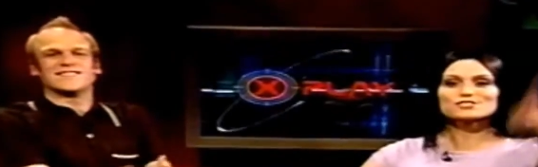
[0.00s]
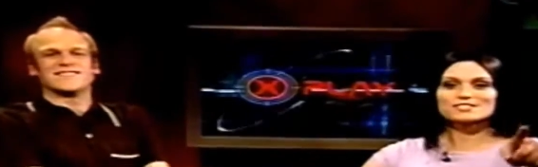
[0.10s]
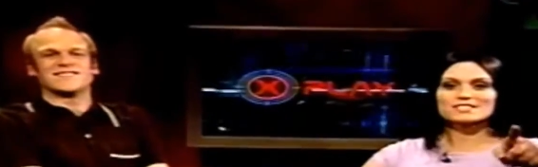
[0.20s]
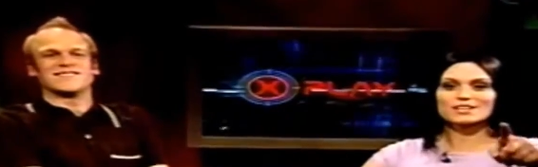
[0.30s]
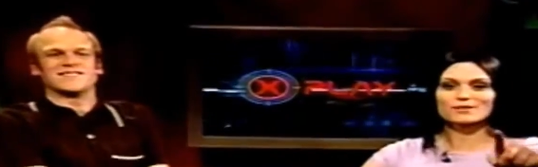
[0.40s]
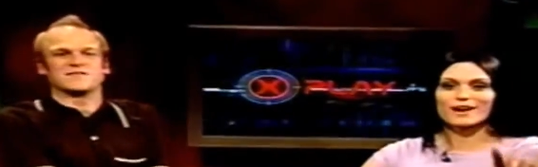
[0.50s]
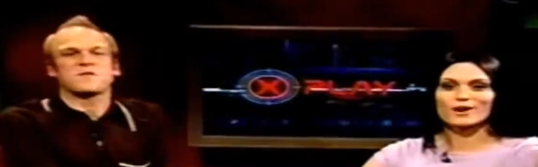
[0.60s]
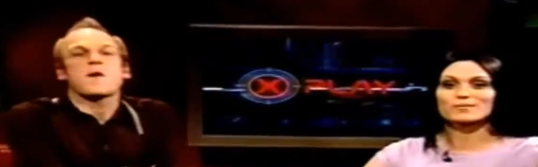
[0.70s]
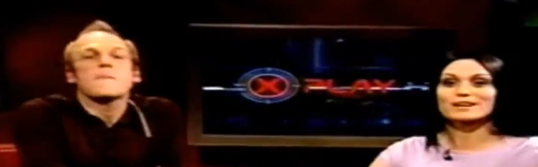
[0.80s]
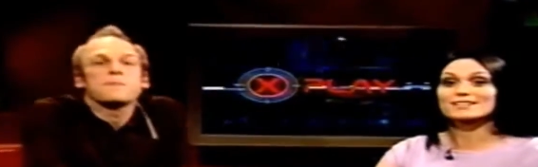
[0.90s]
Speaker 1: should stick
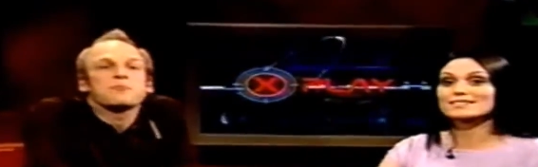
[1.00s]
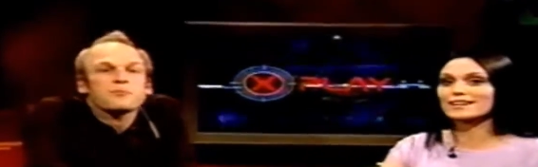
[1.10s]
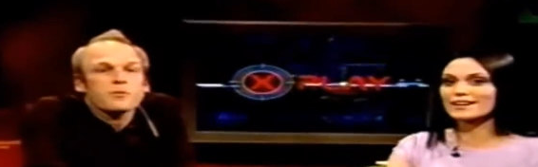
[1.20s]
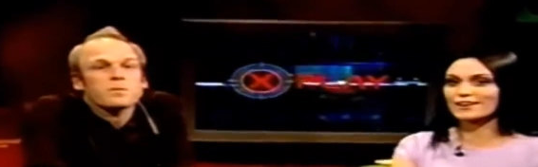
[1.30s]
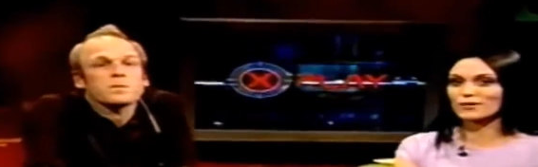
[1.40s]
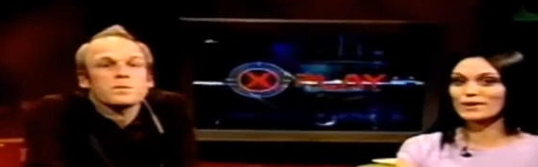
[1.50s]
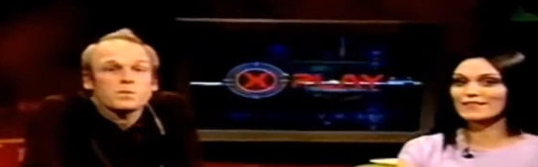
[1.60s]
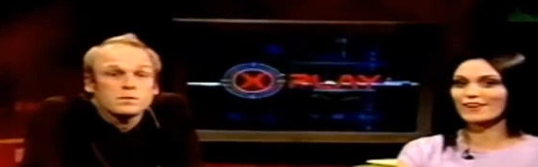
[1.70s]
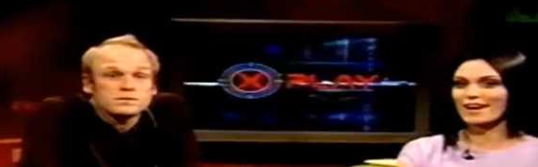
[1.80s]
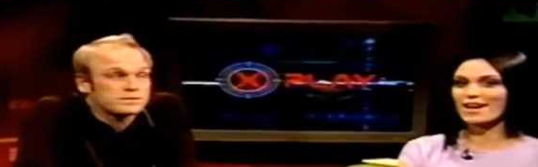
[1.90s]
around, because later we
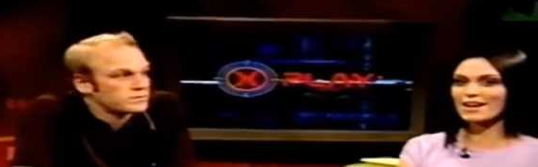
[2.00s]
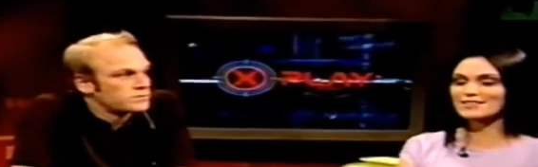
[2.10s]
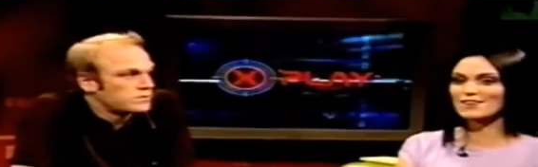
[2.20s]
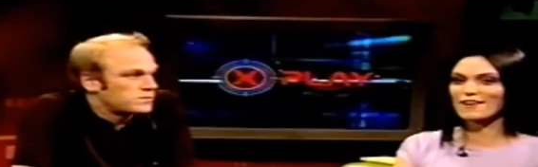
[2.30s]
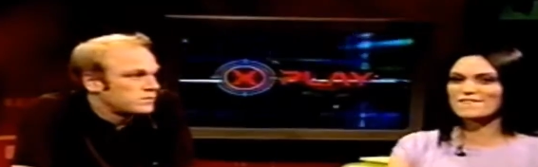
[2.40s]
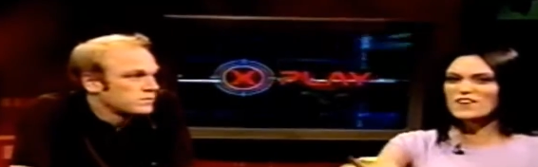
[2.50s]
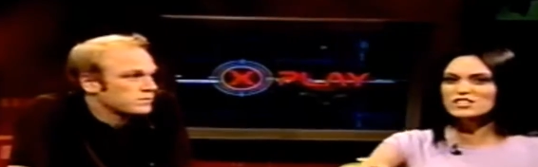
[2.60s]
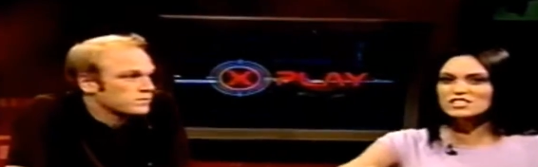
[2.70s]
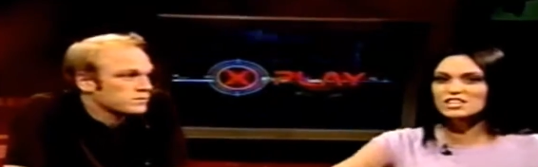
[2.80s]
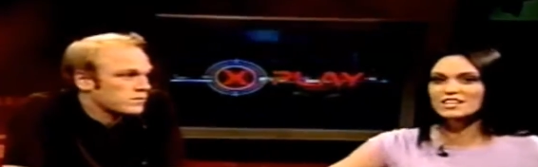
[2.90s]
have our hands-on
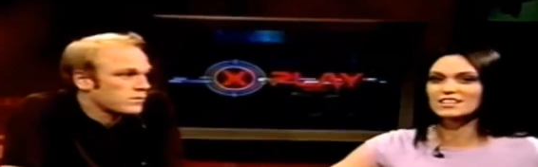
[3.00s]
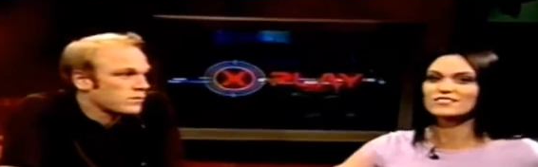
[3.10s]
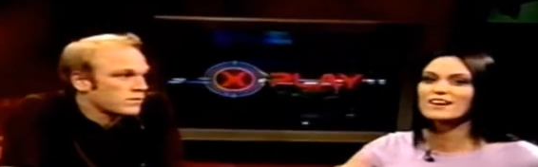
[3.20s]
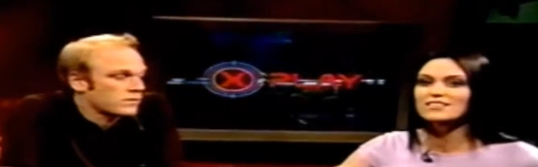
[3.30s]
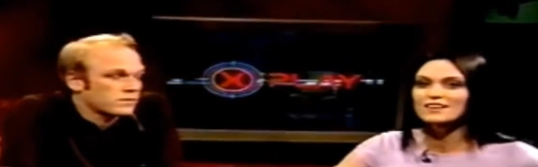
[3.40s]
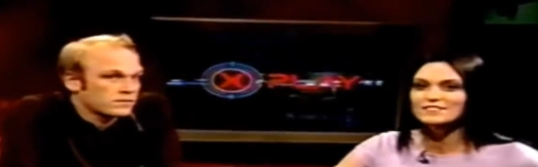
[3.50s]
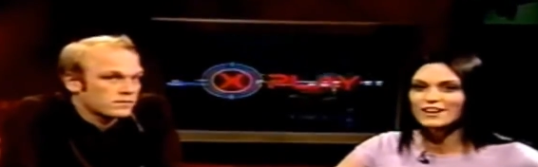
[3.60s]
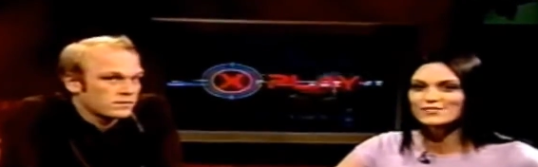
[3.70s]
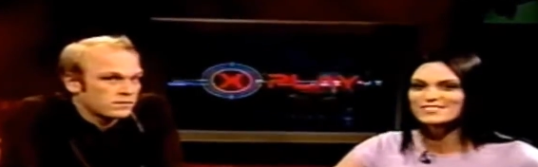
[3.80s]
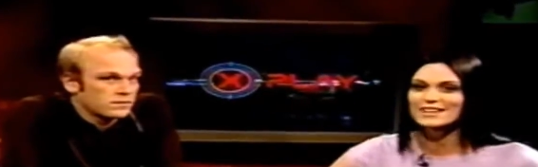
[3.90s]
first look at Grand Theft
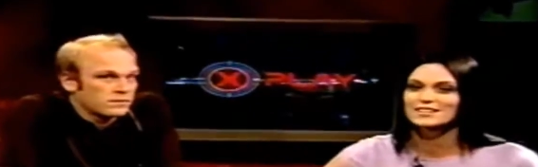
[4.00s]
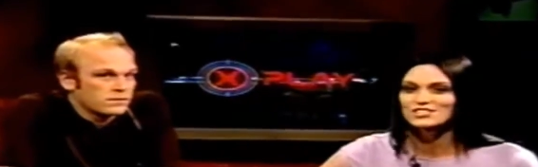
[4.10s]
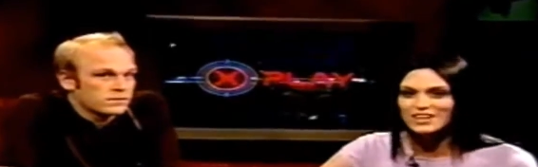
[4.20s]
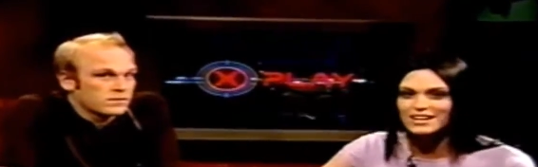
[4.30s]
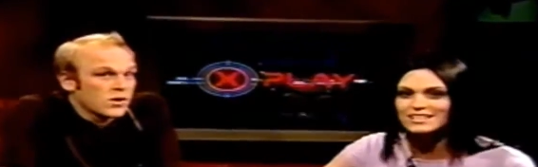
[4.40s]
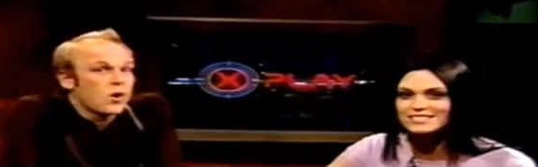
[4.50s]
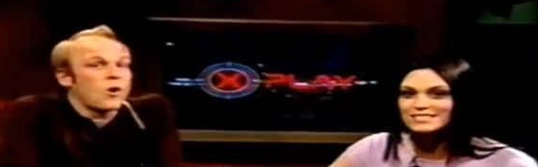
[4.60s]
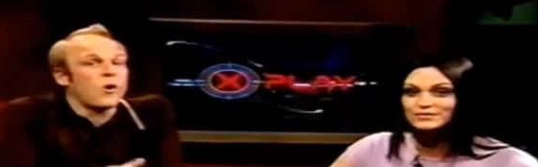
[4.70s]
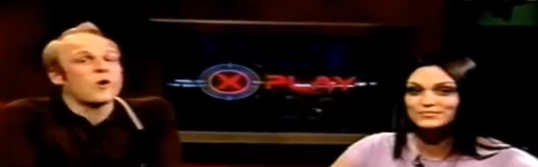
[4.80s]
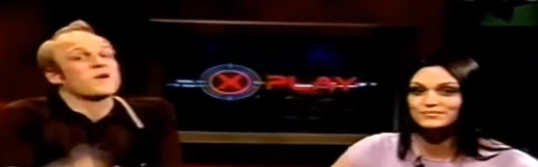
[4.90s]
Auto San
Speaker 2: Andreas.
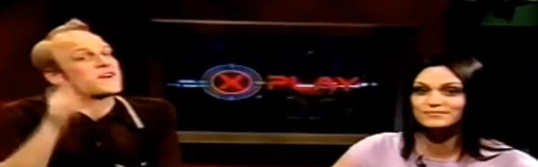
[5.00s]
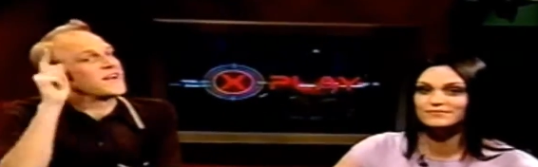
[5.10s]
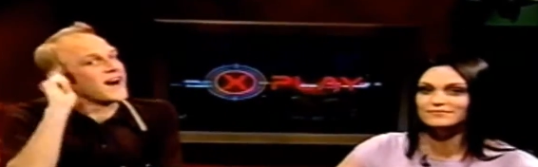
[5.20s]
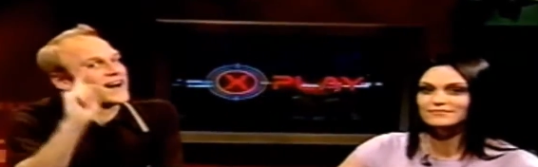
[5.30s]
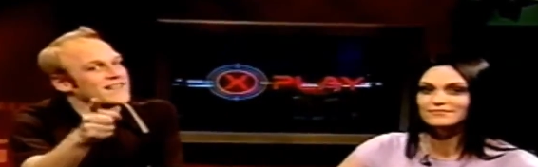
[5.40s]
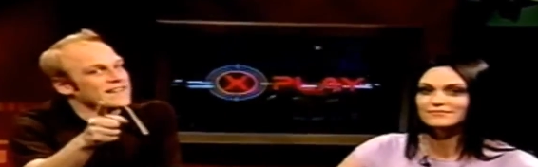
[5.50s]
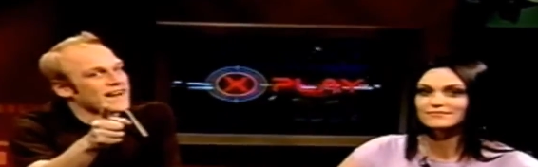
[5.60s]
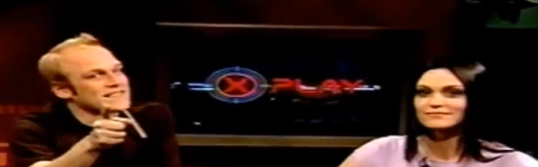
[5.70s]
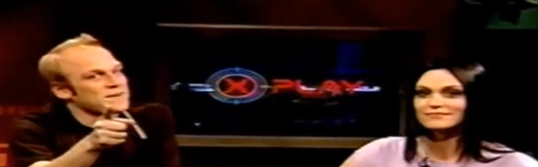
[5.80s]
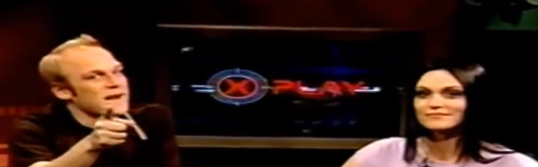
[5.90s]
Or Golly,
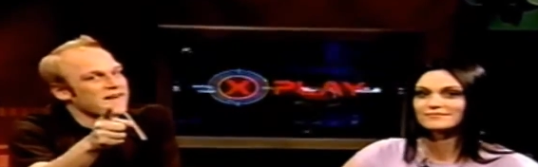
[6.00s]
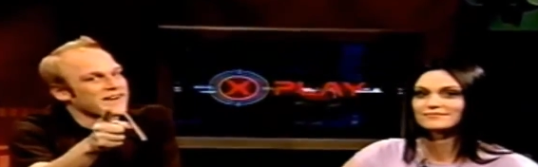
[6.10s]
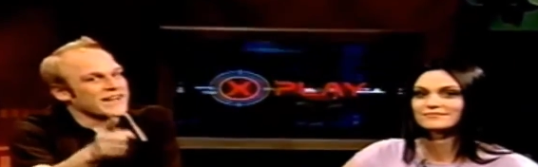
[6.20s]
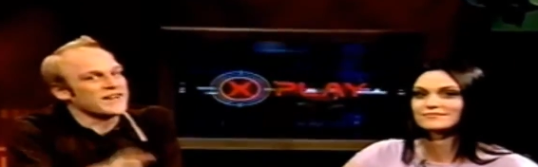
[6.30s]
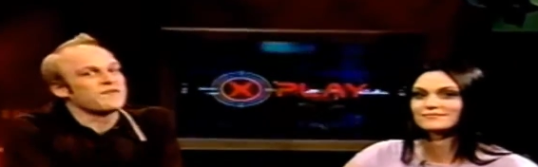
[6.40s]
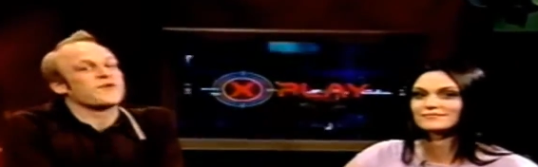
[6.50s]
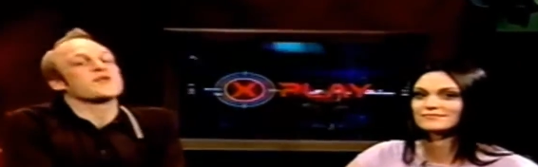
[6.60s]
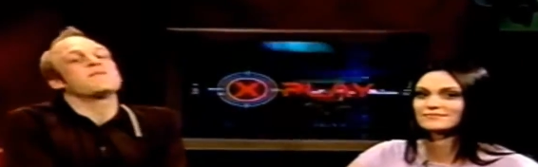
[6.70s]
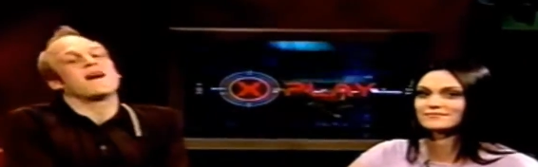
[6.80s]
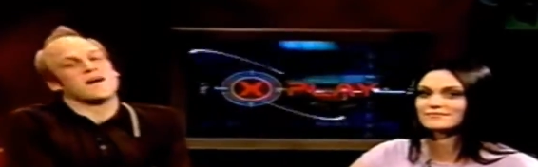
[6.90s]
That's American for
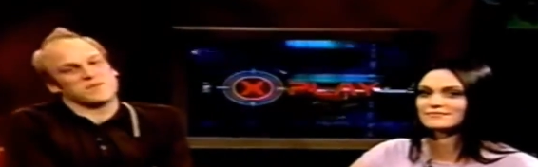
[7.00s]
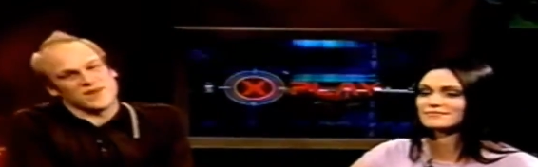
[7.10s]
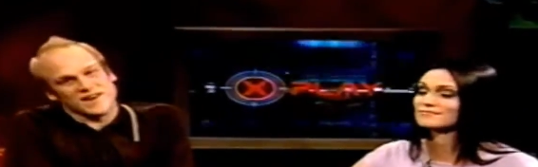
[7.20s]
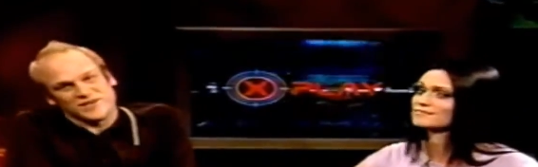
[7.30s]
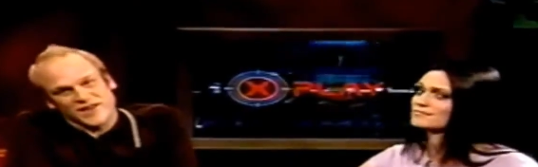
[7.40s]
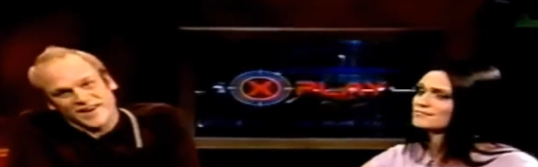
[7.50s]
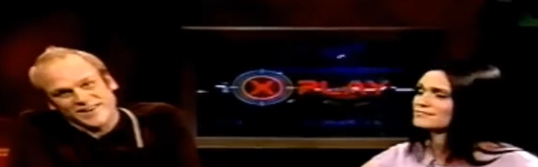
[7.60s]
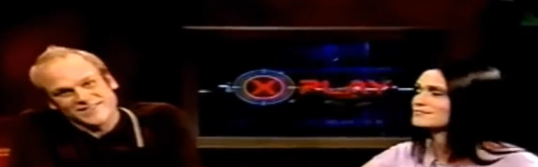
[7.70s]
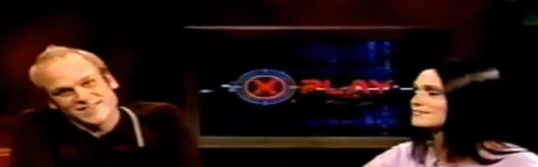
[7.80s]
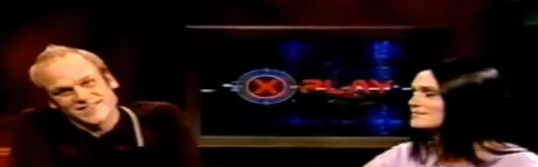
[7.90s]
the moms out there.